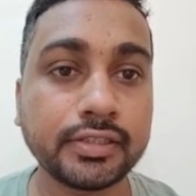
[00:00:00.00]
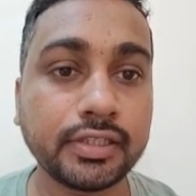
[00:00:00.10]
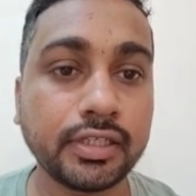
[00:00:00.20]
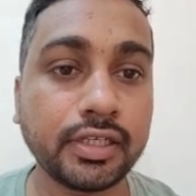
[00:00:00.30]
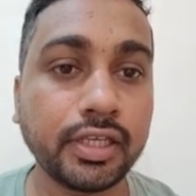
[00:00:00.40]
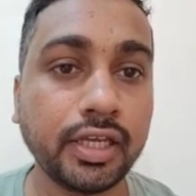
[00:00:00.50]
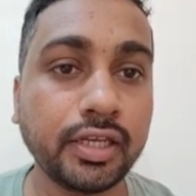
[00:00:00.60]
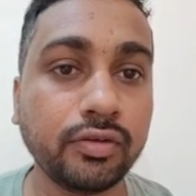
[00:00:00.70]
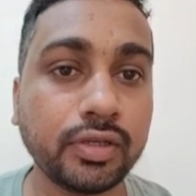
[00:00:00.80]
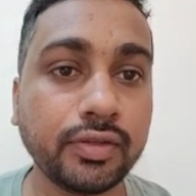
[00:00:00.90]
here
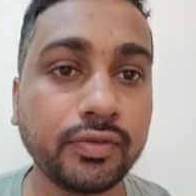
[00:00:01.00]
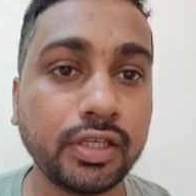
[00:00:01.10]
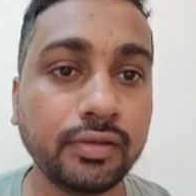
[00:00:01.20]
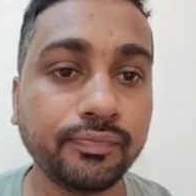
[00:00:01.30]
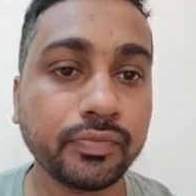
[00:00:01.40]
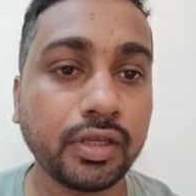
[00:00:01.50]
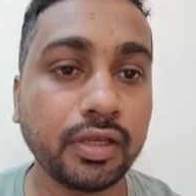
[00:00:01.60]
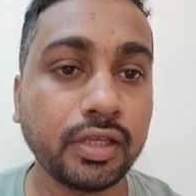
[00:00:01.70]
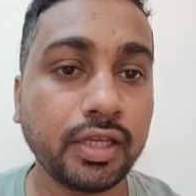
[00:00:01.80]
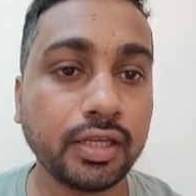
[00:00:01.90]
you can see,
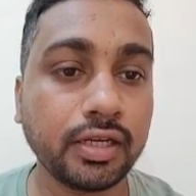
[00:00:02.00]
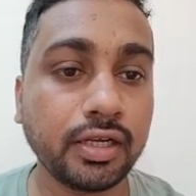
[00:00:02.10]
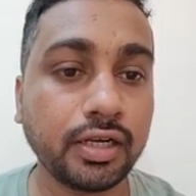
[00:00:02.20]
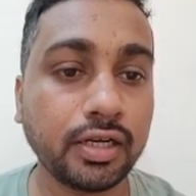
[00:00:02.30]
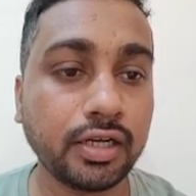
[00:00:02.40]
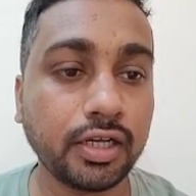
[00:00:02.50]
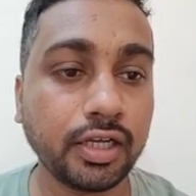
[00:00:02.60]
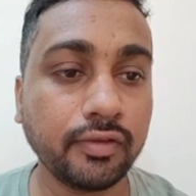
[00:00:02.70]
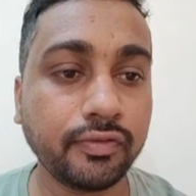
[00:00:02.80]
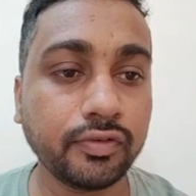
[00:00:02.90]
here
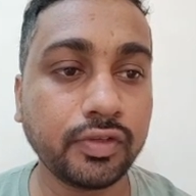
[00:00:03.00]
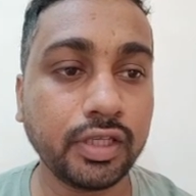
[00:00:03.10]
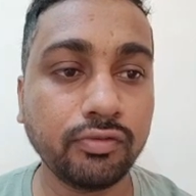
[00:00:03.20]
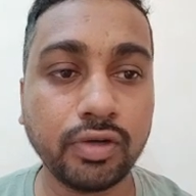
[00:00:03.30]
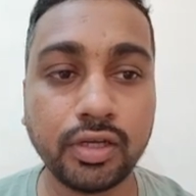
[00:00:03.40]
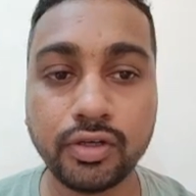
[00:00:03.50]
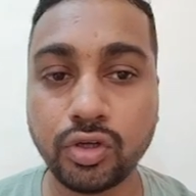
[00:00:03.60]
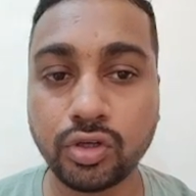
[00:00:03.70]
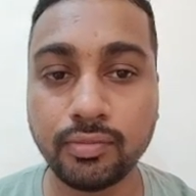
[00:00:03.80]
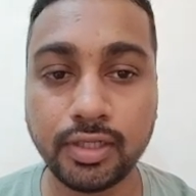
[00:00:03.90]
if you see one
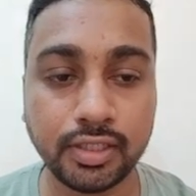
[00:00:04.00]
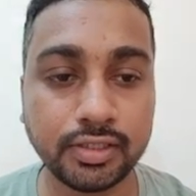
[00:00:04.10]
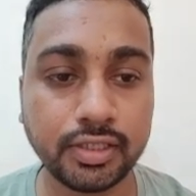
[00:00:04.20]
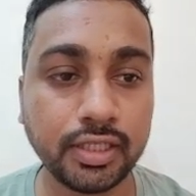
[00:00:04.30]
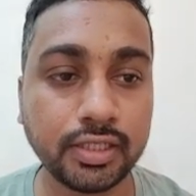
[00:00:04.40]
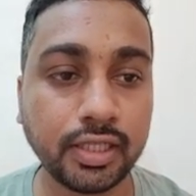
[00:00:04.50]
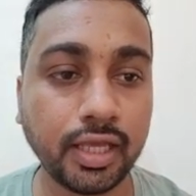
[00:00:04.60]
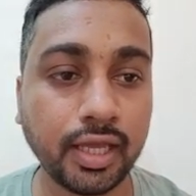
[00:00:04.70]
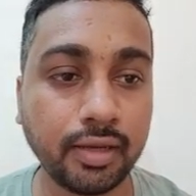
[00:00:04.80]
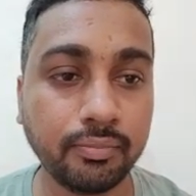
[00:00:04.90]
document is there, they
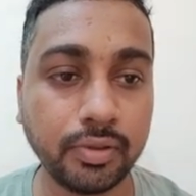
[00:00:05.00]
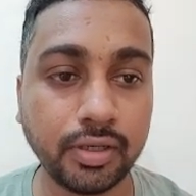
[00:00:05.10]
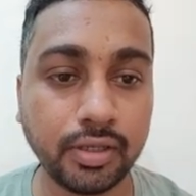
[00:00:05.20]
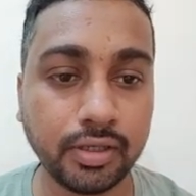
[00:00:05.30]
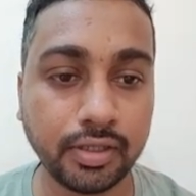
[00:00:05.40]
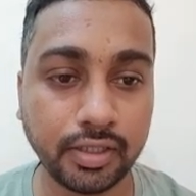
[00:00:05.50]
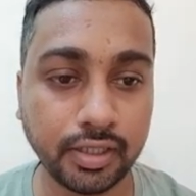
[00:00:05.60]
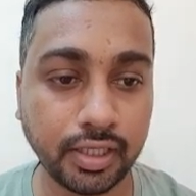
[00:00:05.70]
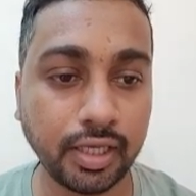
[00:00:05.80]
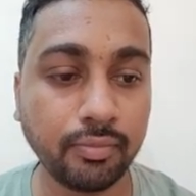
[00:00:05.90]
have
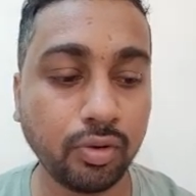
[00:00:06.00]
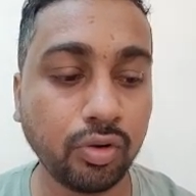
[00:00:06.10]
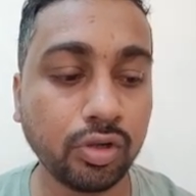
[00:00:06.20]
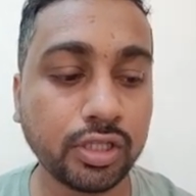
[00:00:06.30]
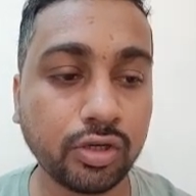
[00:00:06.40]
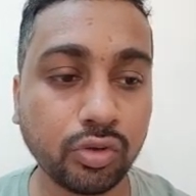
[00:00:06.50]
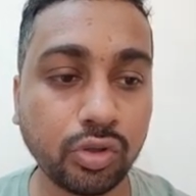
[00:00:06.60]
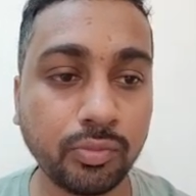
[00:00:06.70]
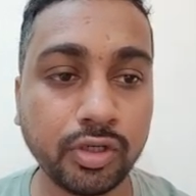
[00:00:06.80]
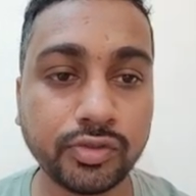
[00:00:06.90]
gave all the
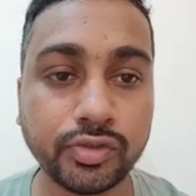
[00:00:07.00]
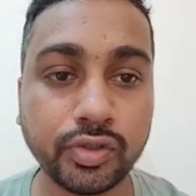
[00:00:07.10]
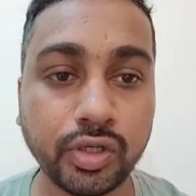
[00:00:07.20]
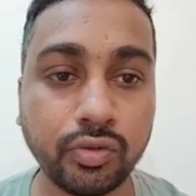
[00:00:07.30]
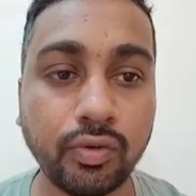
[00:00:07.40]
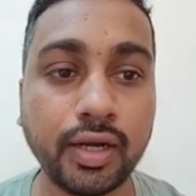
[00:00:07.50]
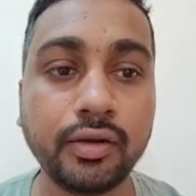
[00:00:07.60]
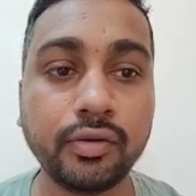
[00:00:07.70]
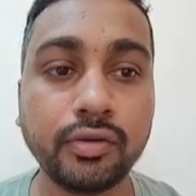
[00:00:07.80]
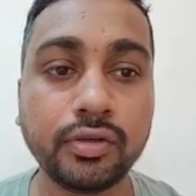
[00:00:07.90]
documents required,
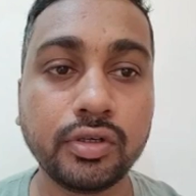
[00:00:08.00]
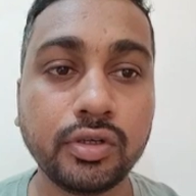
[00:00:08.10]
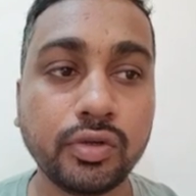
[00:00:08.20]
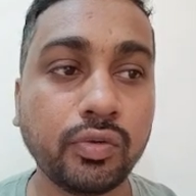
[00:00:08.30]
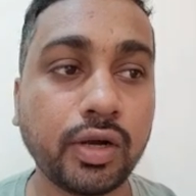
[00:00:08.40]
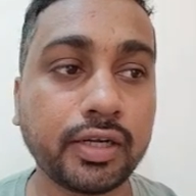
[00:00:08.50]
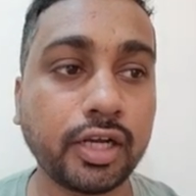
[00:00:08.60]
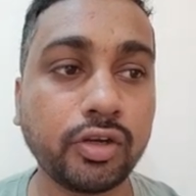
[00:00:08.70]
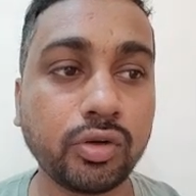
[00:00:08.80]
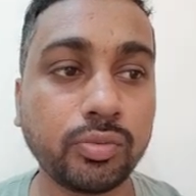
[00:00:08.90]
what
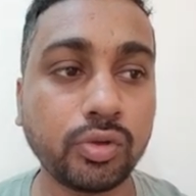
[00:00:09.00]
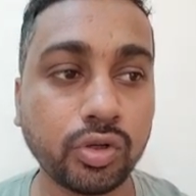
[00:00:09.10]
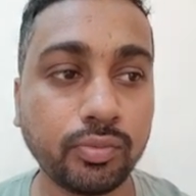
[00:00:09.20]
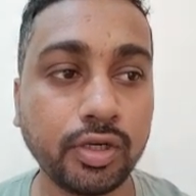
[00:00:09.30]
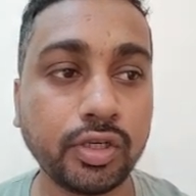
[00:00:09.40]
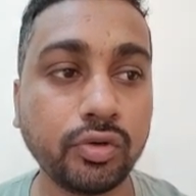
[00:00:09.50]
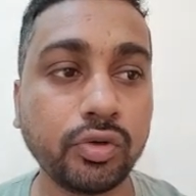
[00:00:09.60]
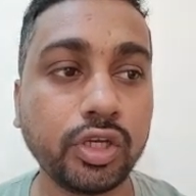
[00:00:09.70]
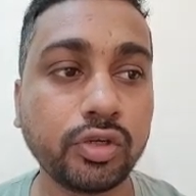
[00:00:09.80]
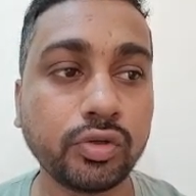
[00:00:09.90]
kind of document you
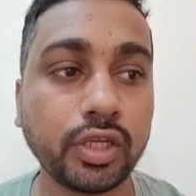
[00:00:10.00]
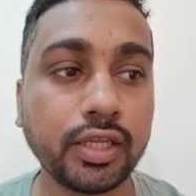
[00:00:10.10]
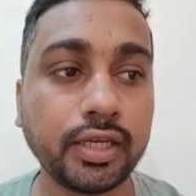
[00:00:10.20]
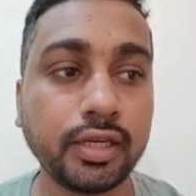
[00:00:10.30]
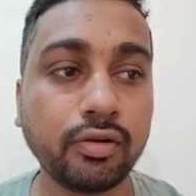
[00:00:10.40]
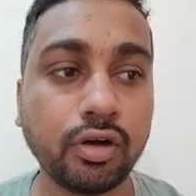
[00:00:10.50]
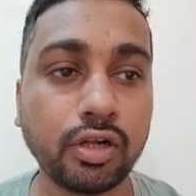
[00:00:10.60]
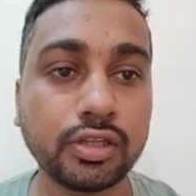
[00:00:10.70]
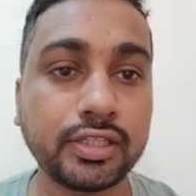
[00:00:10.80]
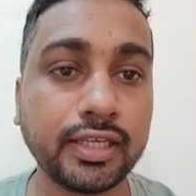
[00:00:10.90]
need to carry,
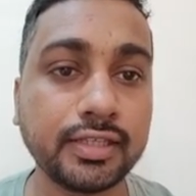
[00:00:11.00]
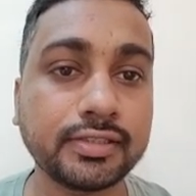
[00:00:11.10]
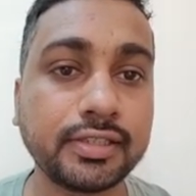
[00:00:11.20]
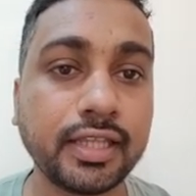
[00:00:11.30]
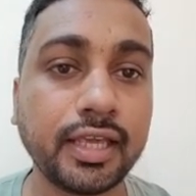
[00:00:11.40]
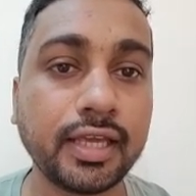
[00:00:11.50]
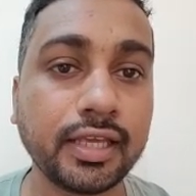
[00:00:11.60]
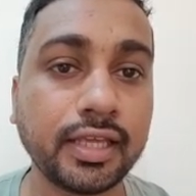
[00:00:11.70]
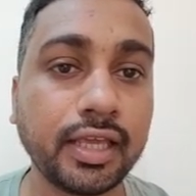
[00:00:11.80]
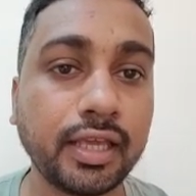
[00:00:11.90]
all things they
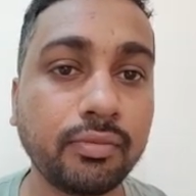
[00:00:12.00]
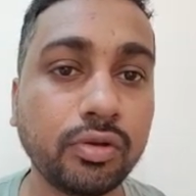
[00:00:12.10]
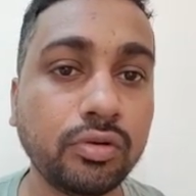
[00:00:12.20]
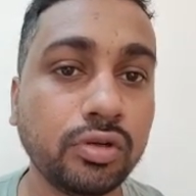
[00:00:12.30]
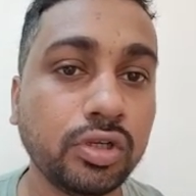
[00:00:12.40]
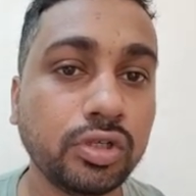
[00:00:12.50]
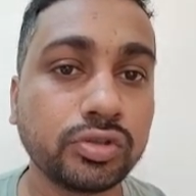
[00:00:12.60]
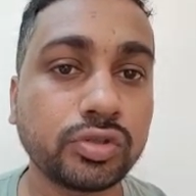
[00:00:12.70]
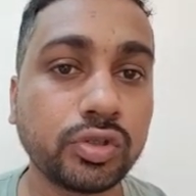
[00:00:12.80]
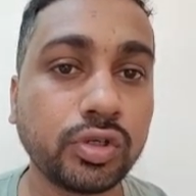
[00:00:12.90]
gave you.
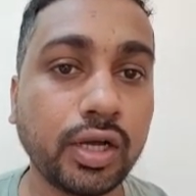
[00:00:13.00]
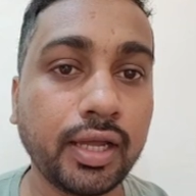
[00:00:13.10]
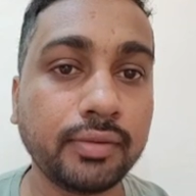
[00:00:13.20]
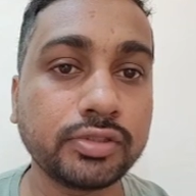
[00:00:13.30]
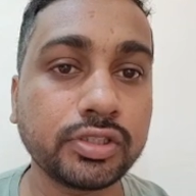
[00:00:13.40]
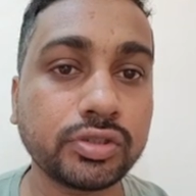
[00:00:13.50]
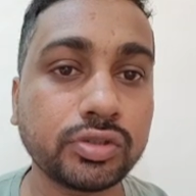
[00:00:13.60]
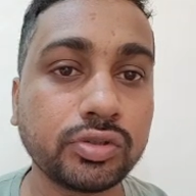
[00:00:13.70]
So I am just